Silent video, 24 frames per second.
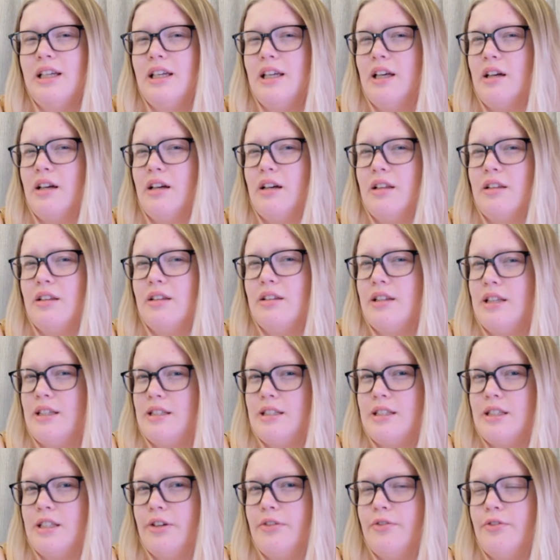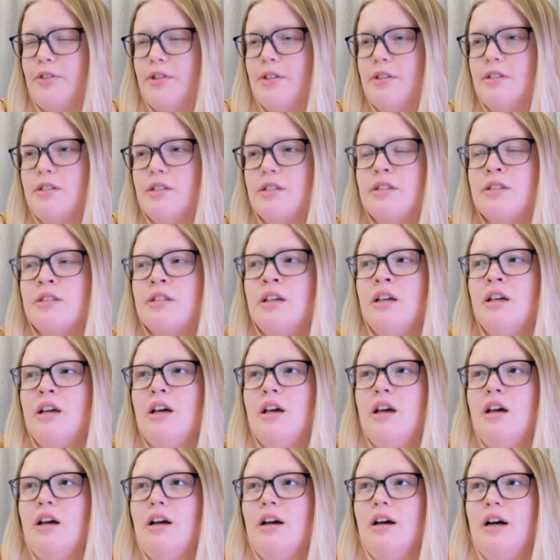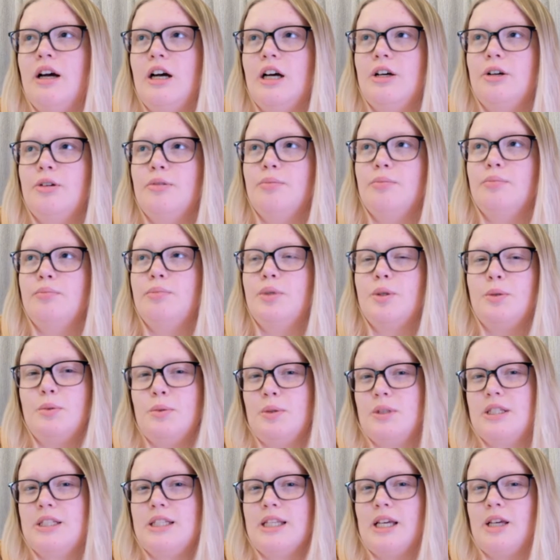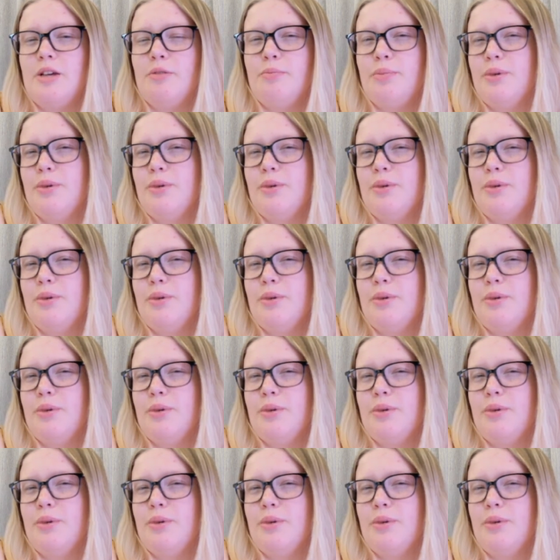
that there's a difference, but we'll see.